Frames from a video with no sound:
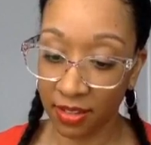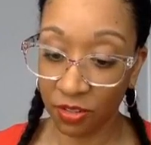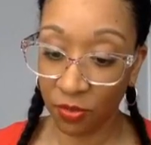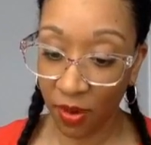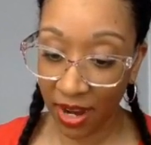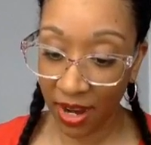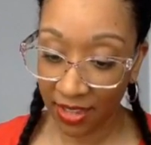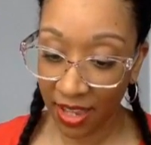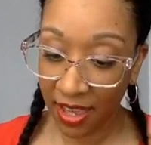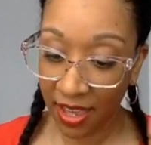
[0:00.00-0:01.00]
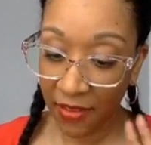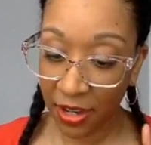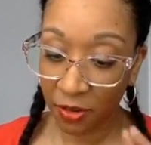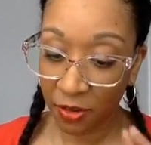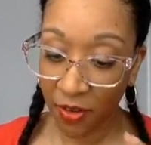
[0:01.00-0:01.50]
it twice, find
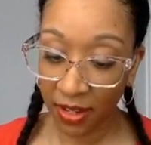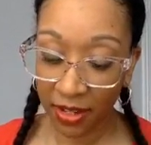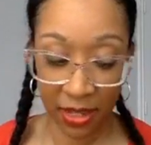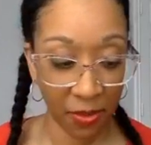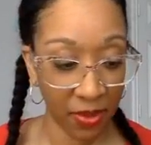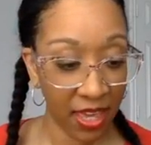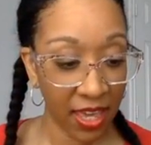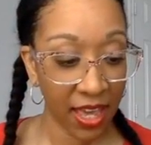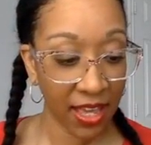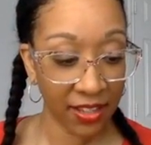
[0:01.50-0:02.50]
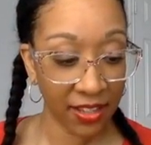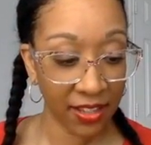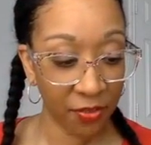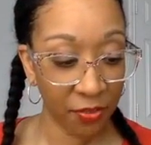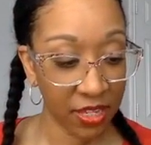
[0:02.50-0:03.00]
no fault in him. And
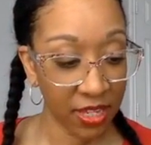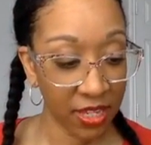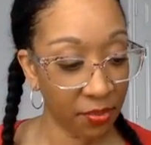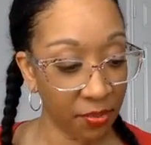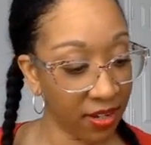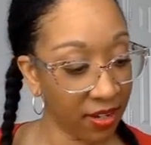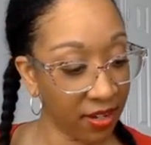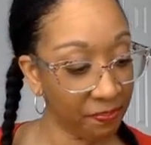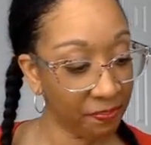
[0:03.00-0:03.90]
if we keep reading,